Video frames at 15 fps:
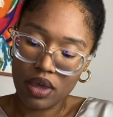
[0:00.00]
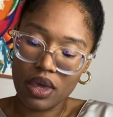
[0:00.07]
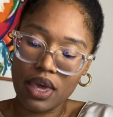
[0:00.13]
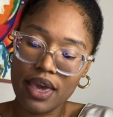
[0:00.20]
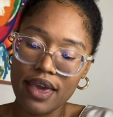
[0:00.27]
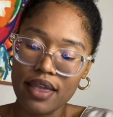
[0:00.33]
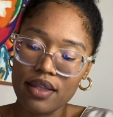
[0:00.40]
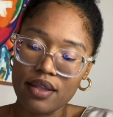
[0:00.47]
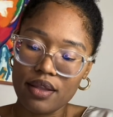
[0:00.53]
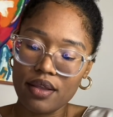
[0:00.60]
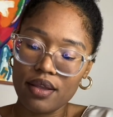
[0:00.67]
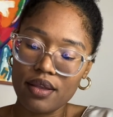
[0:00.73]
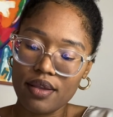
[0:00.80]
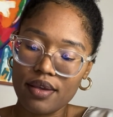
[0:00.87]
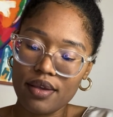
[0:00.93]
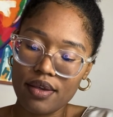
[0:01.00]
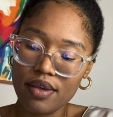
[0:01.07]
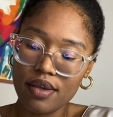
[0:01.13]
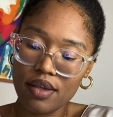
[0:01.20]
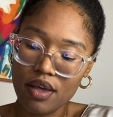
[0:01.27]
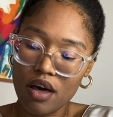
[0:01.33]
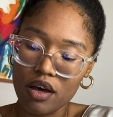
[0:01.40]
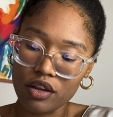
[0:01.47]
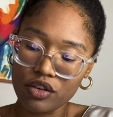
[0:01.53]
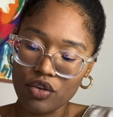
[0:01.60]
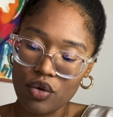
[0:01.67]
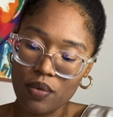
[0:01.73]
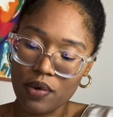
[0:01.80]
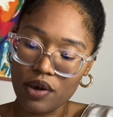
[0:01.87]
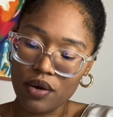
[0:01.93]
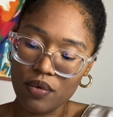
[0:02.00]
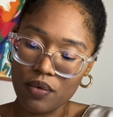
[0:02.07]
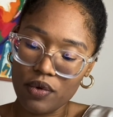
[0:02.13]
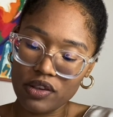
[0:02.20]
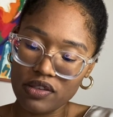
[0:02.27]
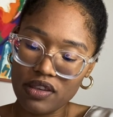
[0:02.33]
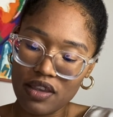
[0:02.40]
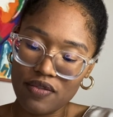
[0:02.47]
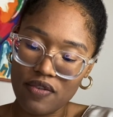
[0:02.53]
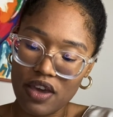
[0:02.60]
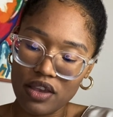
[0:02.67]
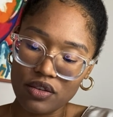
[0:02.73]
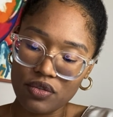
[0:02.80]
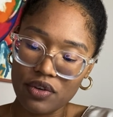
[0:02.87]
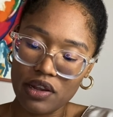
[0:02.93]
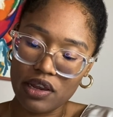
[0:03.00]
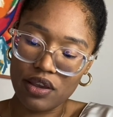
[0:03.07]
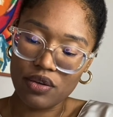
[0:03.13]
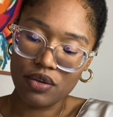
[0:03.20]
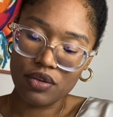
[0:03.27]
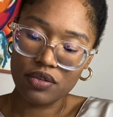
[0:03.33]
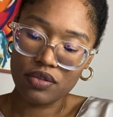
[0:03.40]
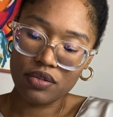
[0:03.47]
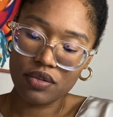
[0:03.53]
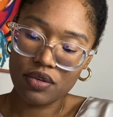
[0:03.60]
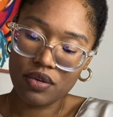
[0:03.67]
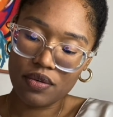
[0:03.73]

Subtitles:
in October? What's the advice for Leos?